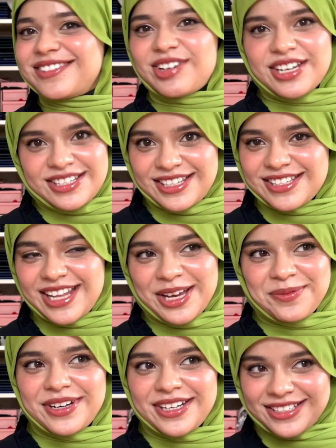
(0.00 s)
dresses,
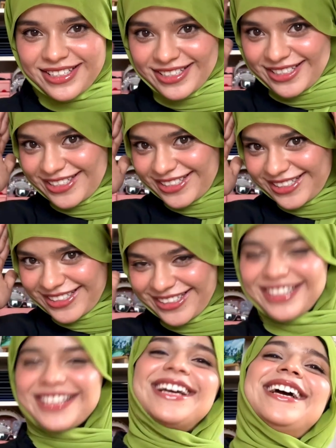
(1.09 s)
like princess.
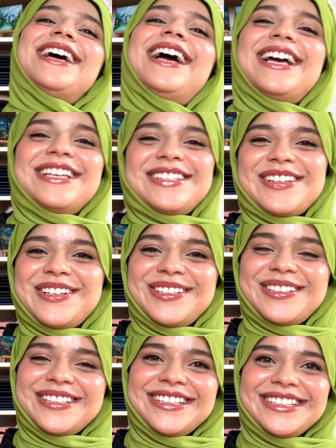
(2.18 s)

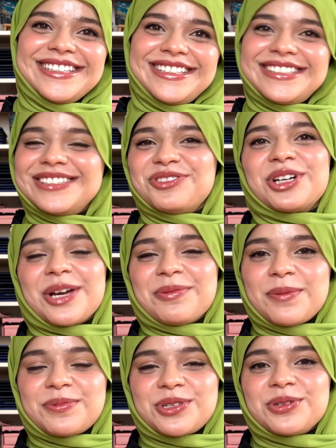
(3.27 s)
So this is what I'm
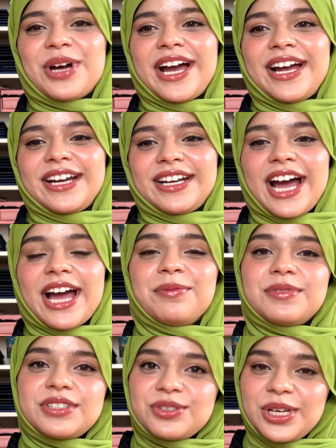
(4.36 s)
up to, and I'm
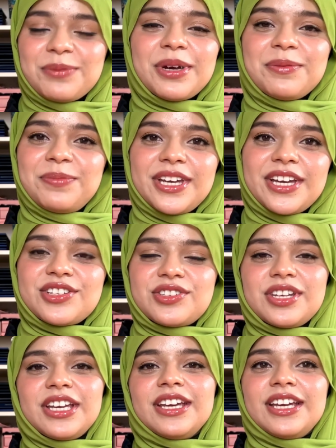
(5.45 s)
doing my
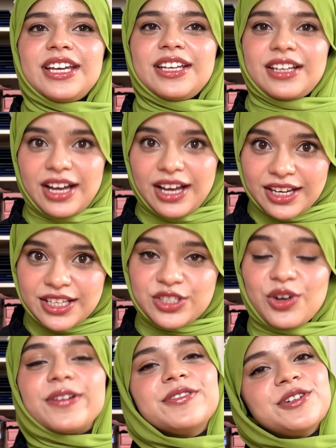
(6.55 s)
PhD in KAIST
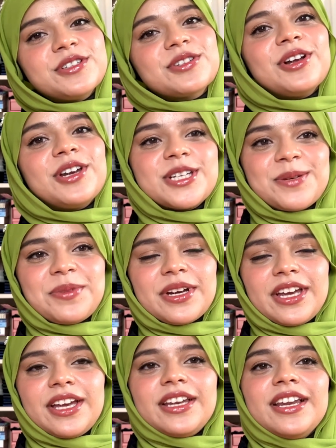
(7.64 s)
on full scholarship
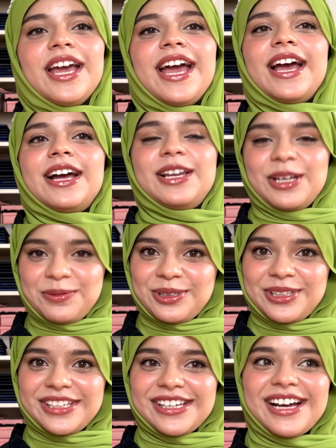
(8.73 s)
again,
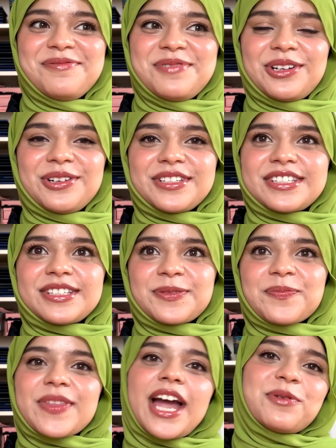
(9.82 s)
alhamdulillah, because
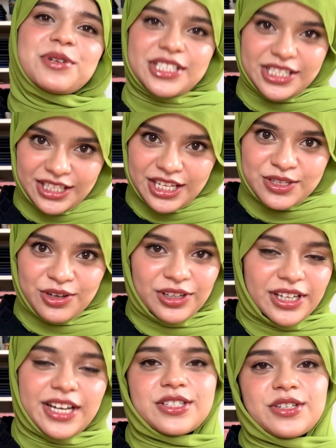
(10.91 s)
I was a GKS scholar,
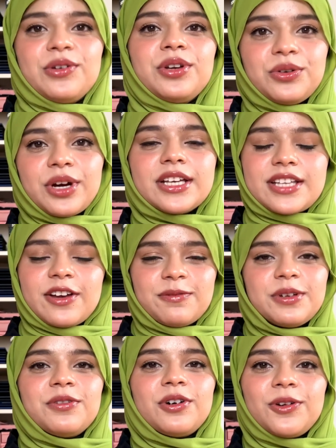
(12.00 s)
as you know, you guys have
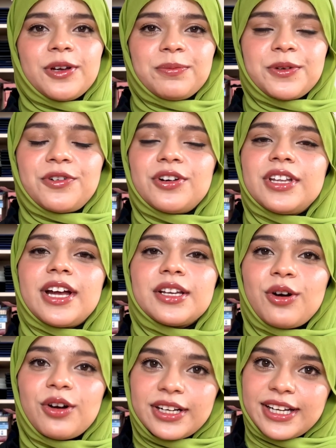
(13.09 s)
been following me for that
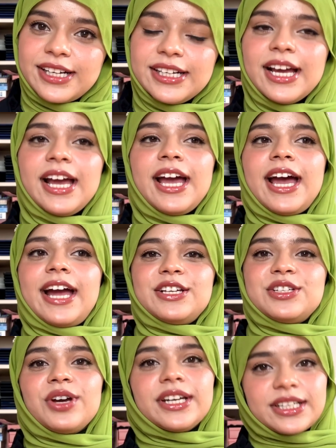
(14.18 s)
content. And
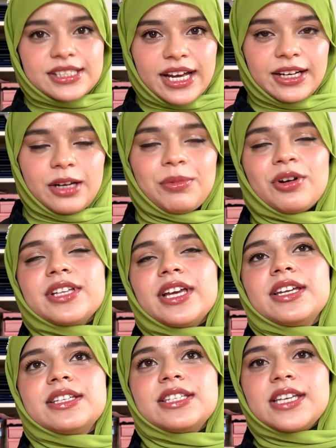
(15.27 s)
so I decided, because I
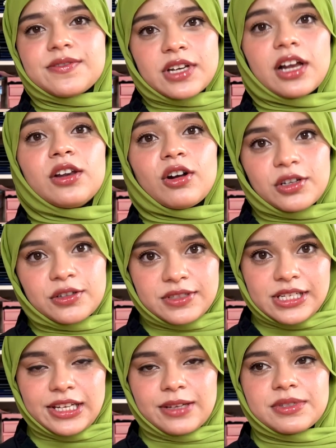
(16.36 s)
received a lot of
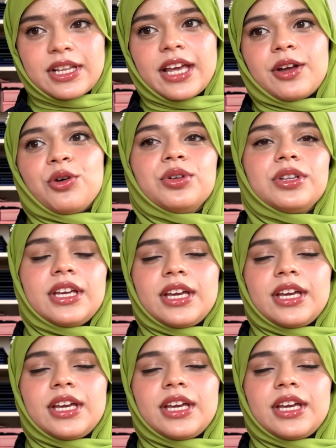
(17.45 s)
DMs like, oh,